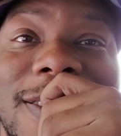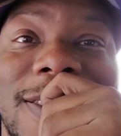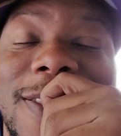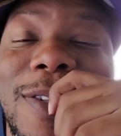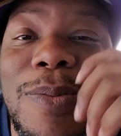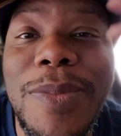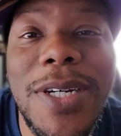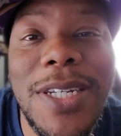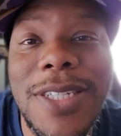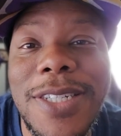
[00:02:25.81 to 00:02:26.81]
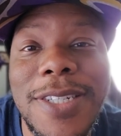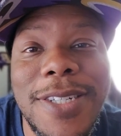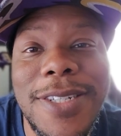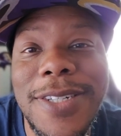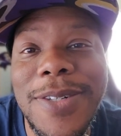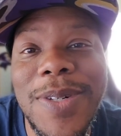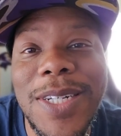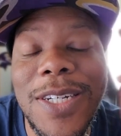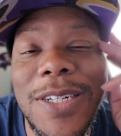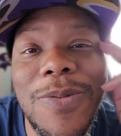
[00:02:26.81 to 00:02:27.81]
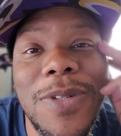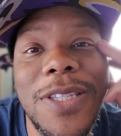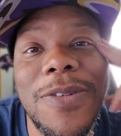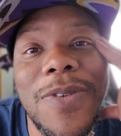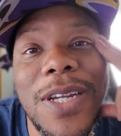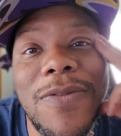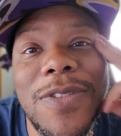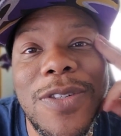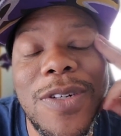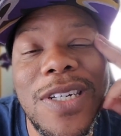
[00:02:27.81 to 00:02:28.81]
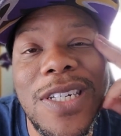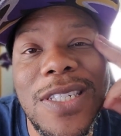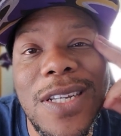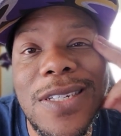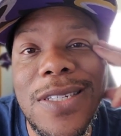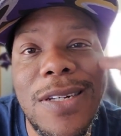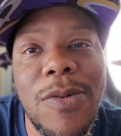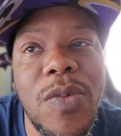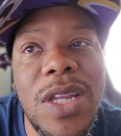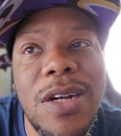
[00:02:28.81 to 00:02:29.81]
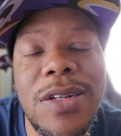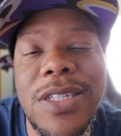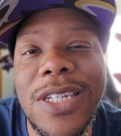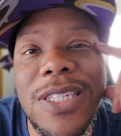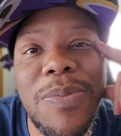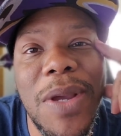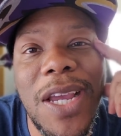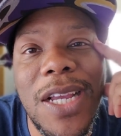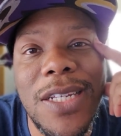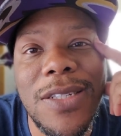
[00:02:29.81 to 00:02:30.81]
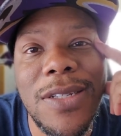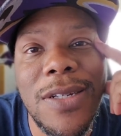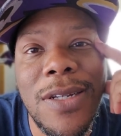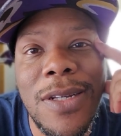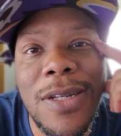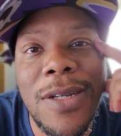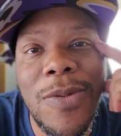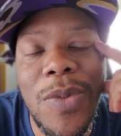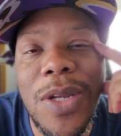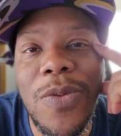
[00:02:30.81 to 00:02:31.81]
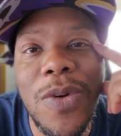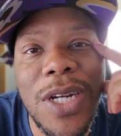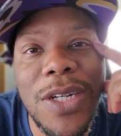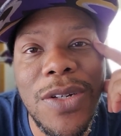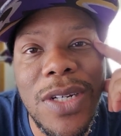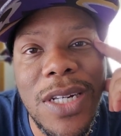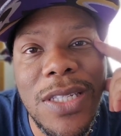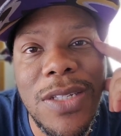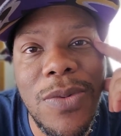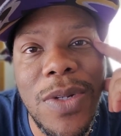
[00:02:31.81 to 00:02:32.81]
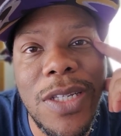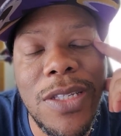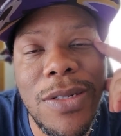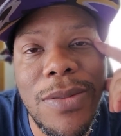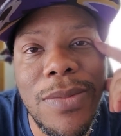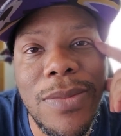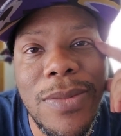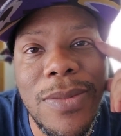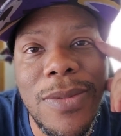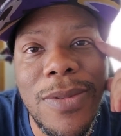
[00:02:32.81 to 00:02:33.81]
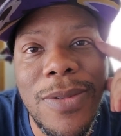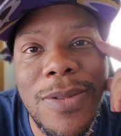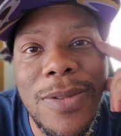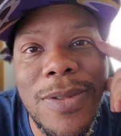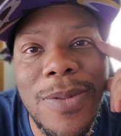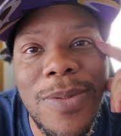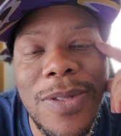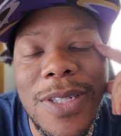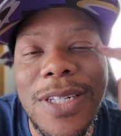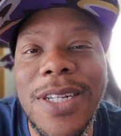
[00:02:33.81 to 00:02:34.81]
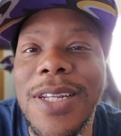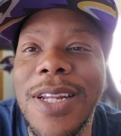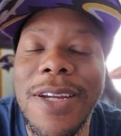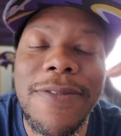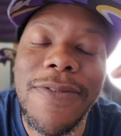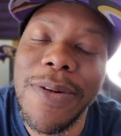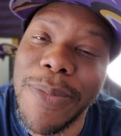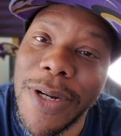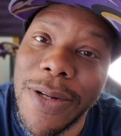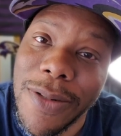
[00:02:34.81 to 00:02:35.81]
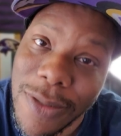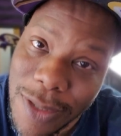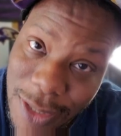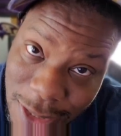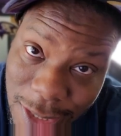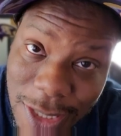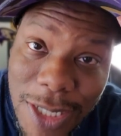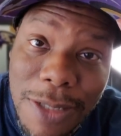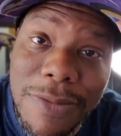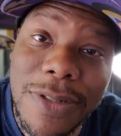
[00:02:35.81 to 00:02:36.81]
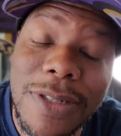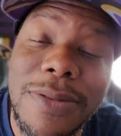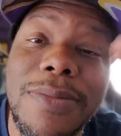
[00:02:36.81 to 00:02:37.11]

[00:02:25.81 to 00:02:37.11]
so much going on with the Ravens organization, and we only just passed week one going into week two. Sunday night football, it's Chiefs.